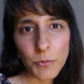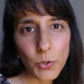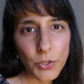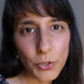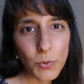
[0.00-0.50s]

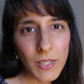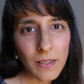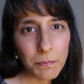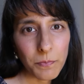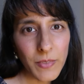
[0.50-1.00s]
could do
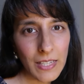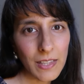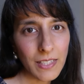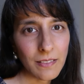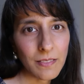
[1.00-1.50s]
with
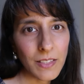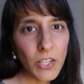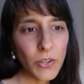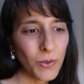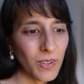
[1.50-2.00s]
healing, you
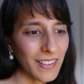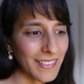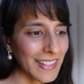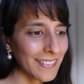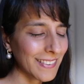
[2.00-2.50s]
know, it
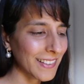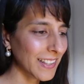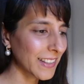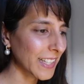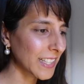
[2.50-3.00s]
needs
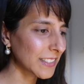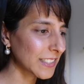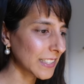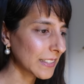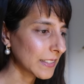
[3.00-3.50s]
healing
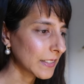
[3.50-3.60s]
energy.